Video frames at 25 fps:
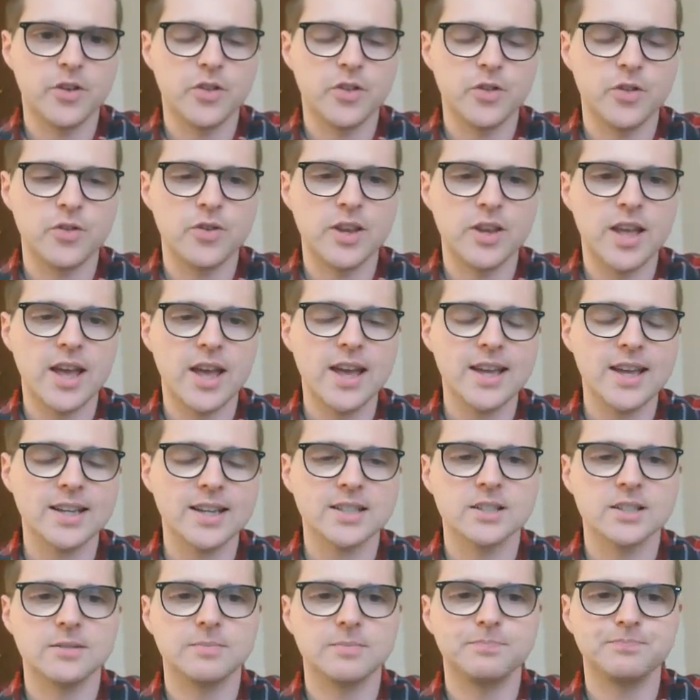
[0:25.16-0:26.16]

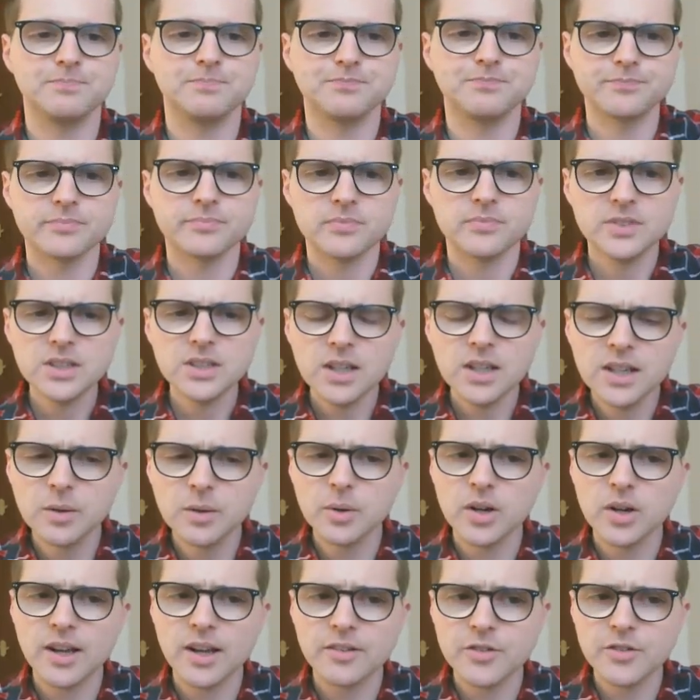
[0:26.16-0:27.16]
3x. And
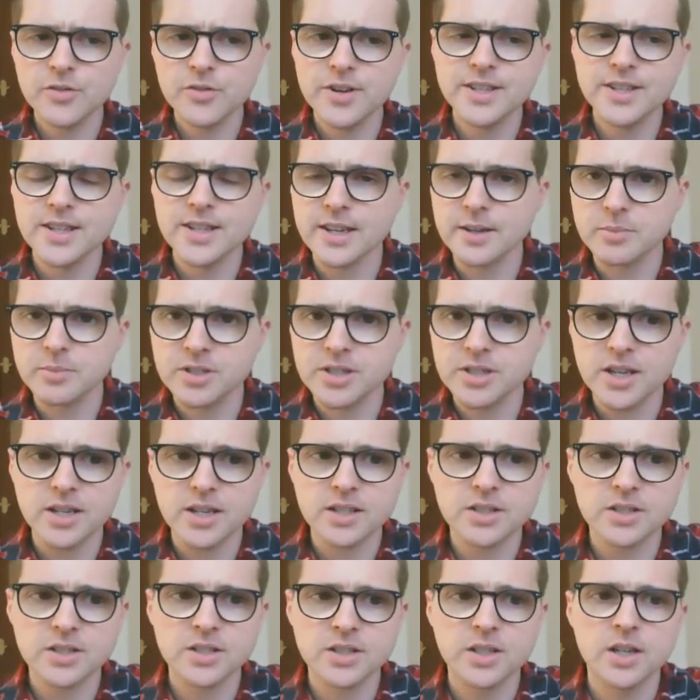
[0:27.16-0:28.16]
we're going to have 3 times
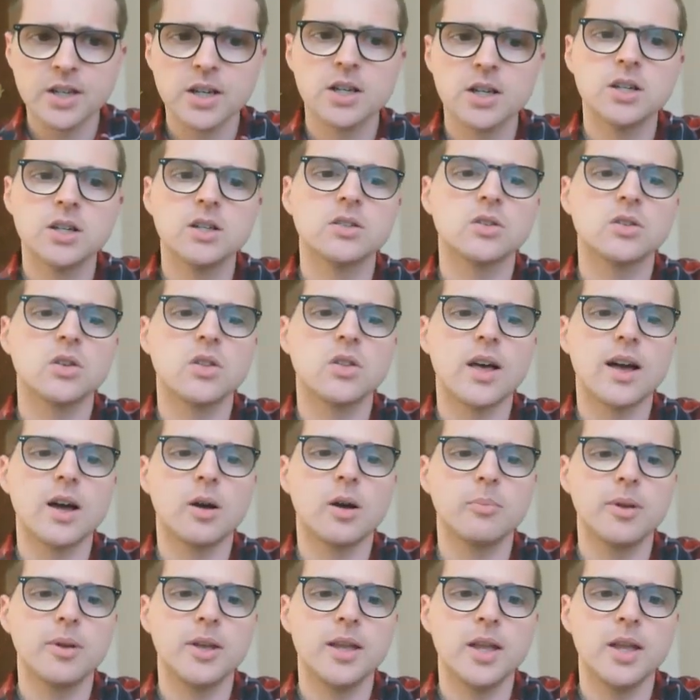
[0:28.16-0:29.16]
6, so
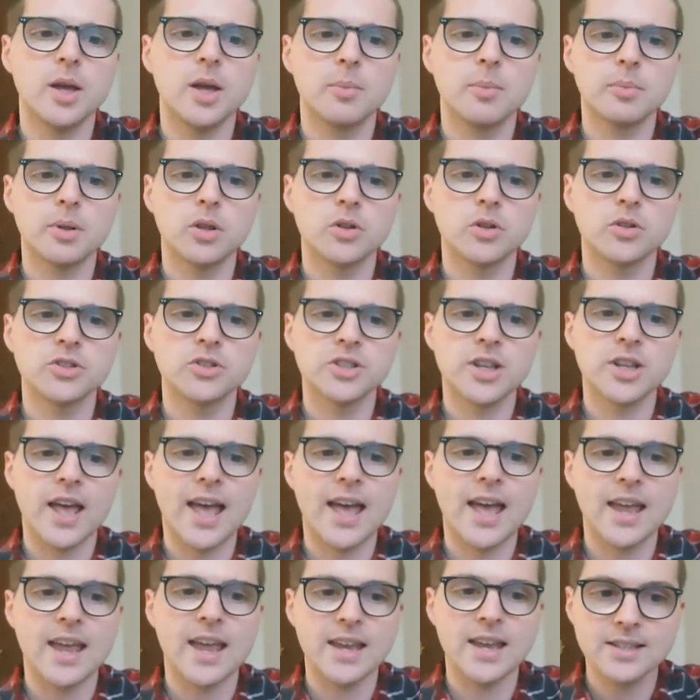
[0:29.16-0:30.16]
that'll be plus
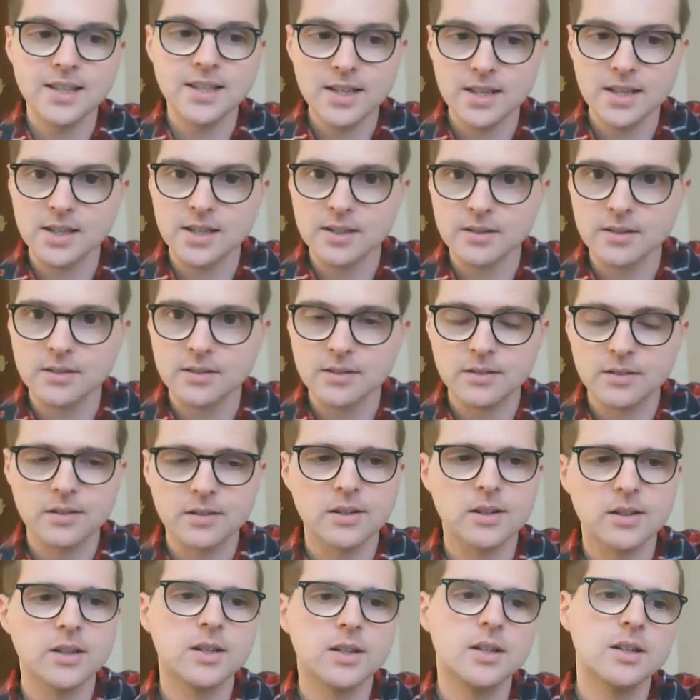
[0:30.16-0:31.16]
18.
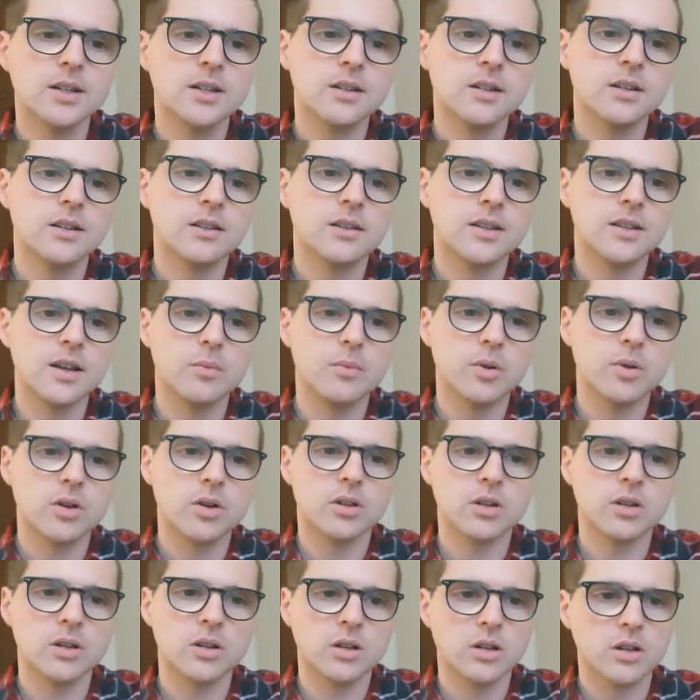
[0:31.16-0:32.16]
Then we're going
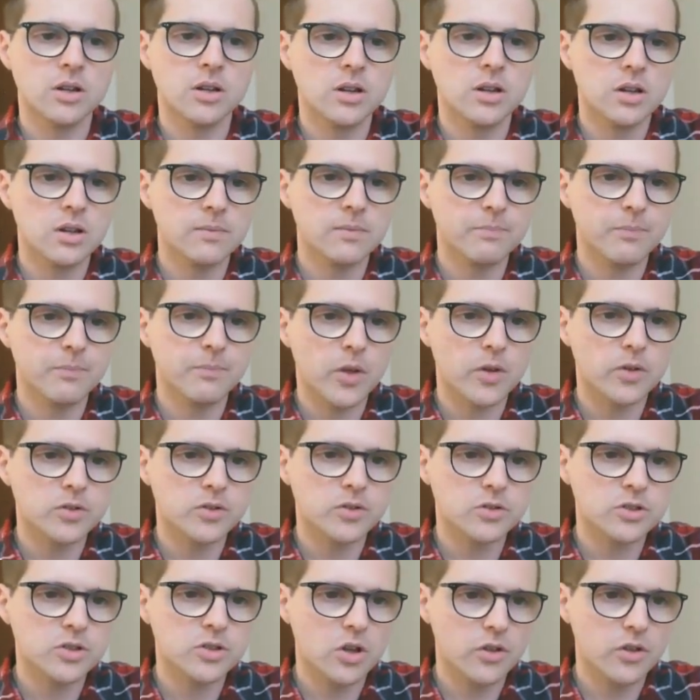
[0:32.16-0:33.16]
to
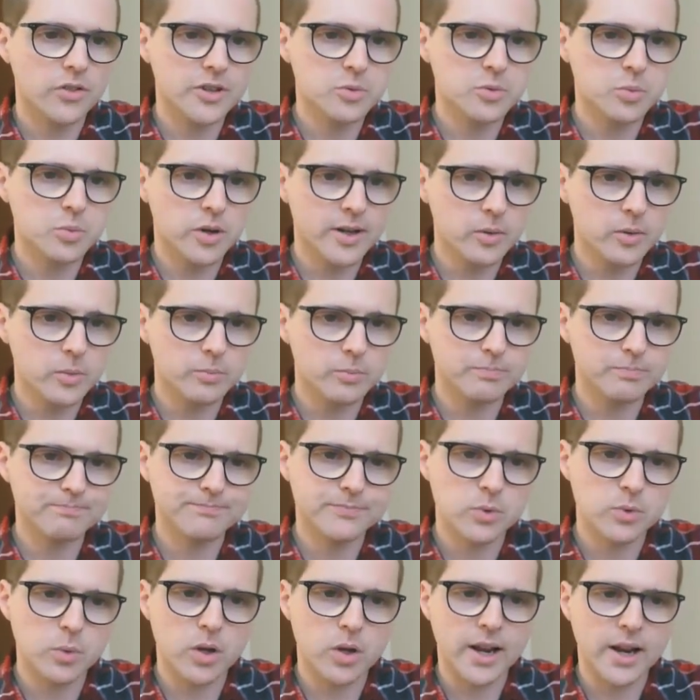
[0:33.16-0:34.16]
sort this one out.
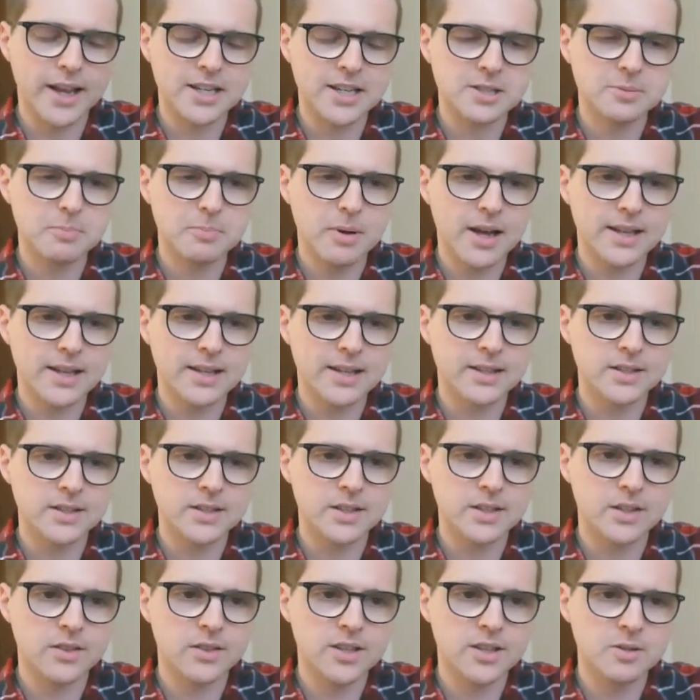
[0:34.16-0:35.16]
We're going to
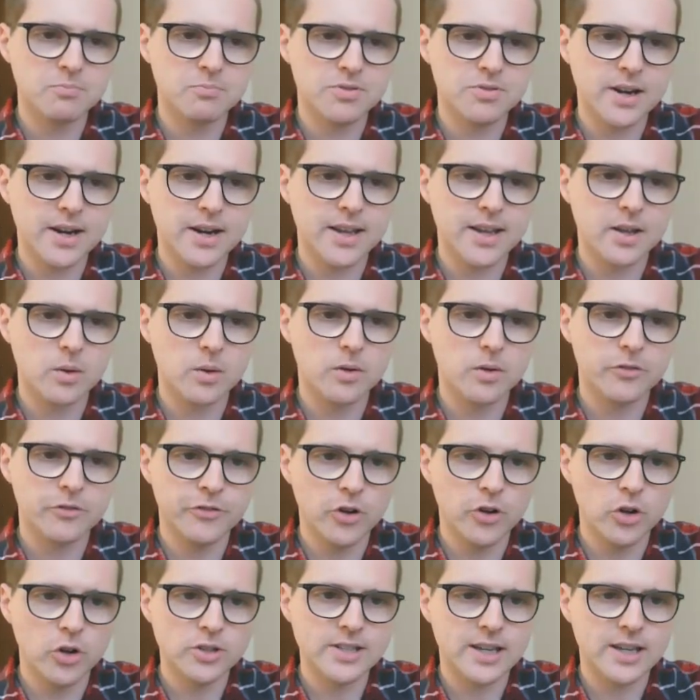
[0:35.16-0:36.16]
expand this bracket.
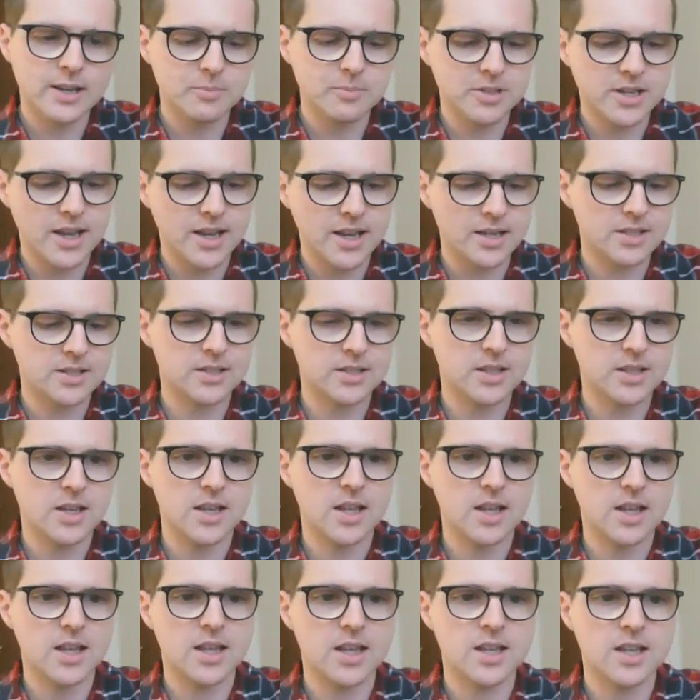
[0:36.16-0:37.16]
4 times x
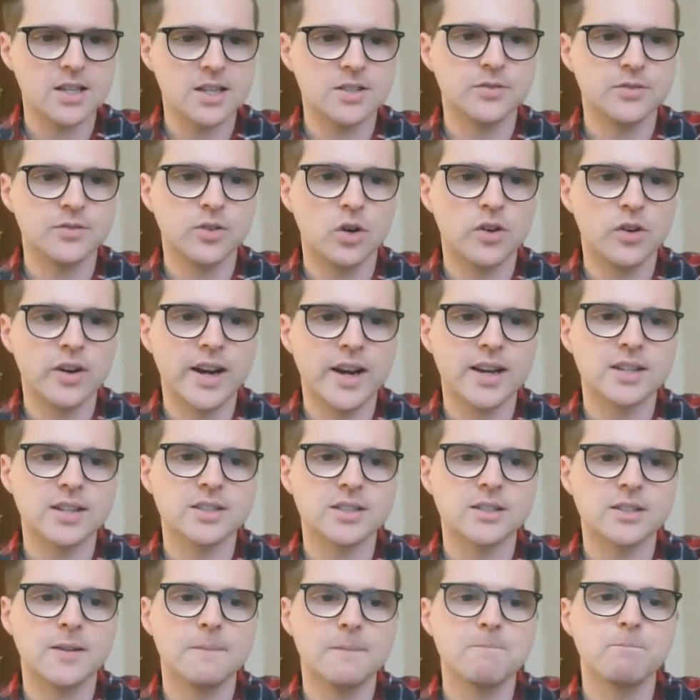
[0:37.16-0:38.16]
is
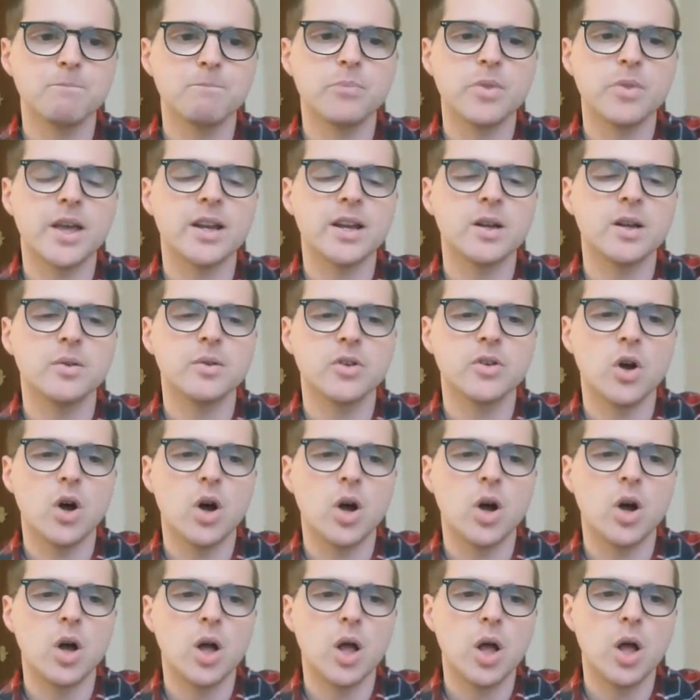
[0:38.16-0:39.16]
4x. And we've
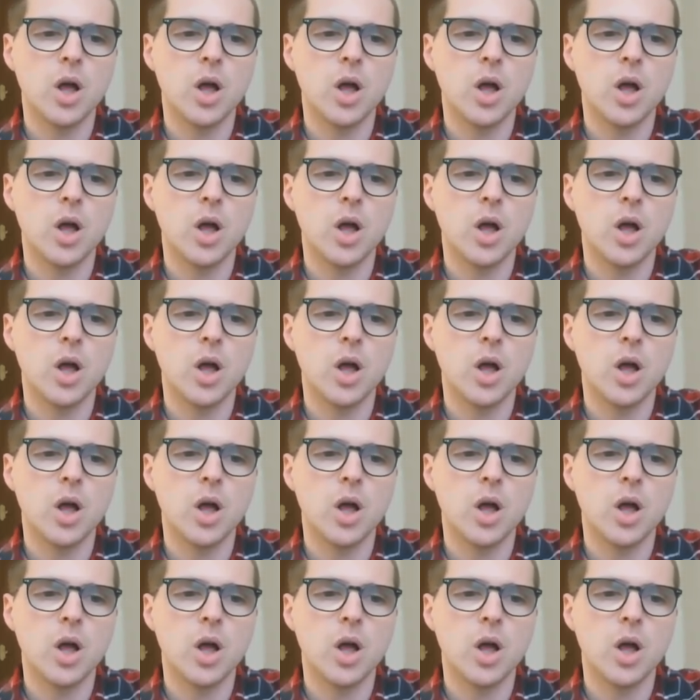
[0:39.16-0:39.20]
got